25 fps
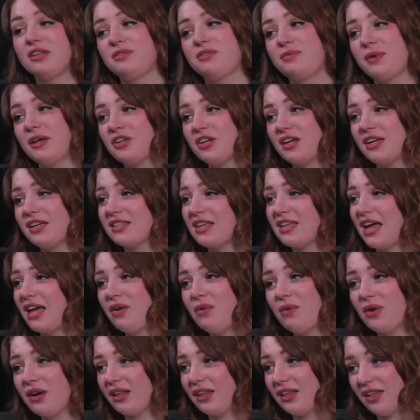Especially because I
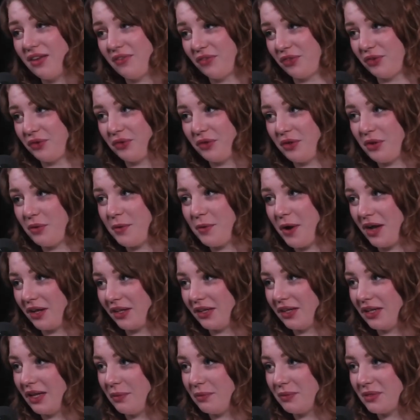don't want to live through the
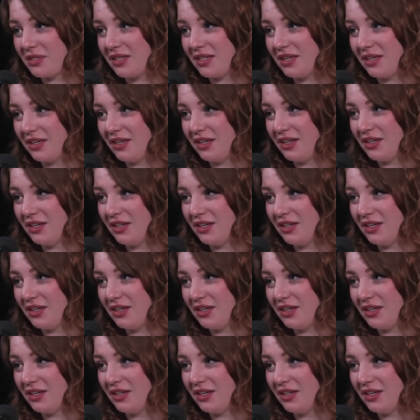apocalypse.